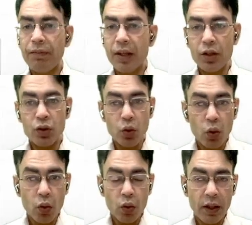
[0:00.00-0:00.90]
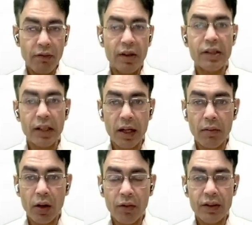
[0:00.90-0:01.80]
There is no difference in the
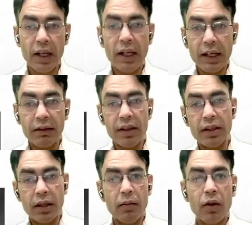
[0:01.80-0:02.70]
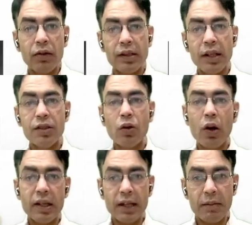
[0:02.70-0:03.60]
number of cell. Increase in number of the cell is
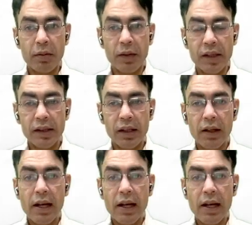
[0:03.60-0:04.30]
called as hyperplasia.